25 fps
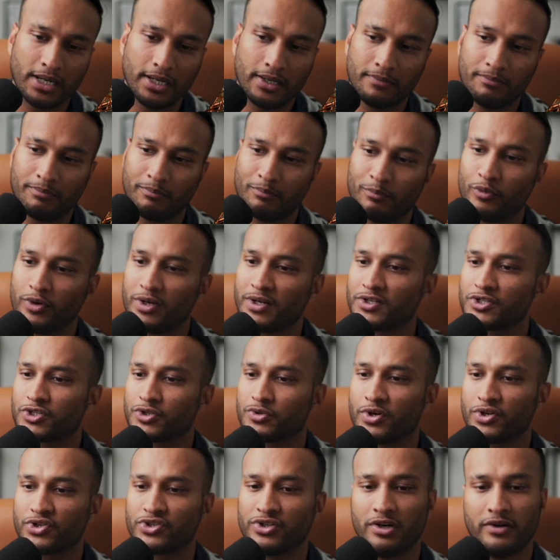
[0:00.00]

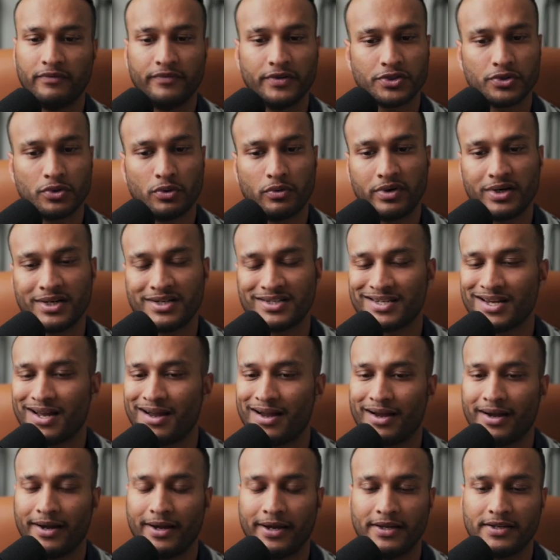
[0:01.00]
Pre-construction inventory is
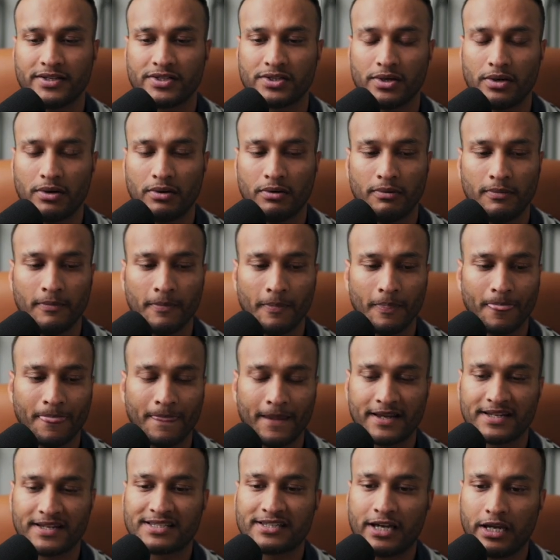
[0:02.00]
high, so
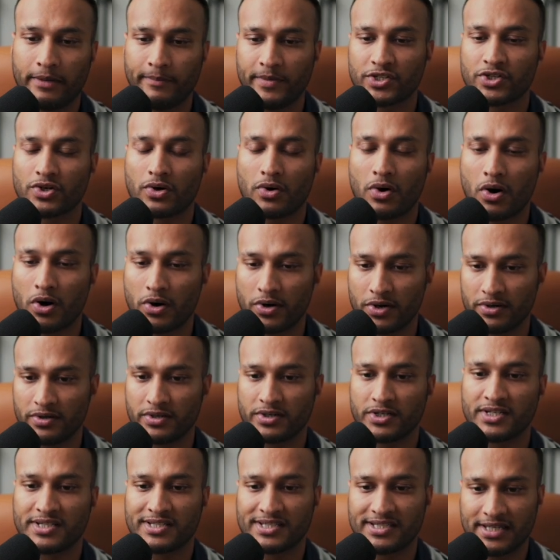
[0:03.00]
assignments are harder to
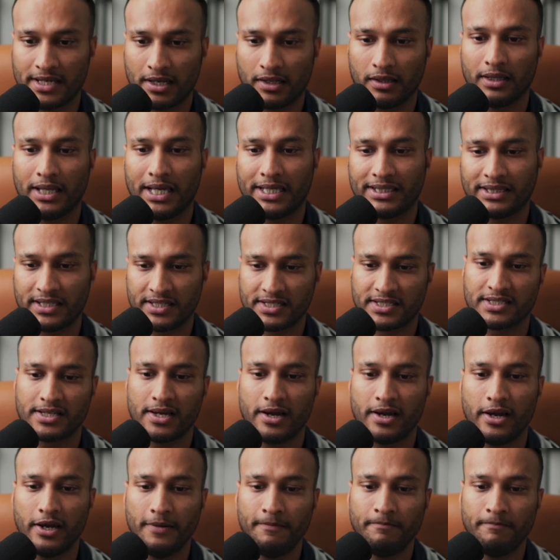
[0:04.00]
sell at this time.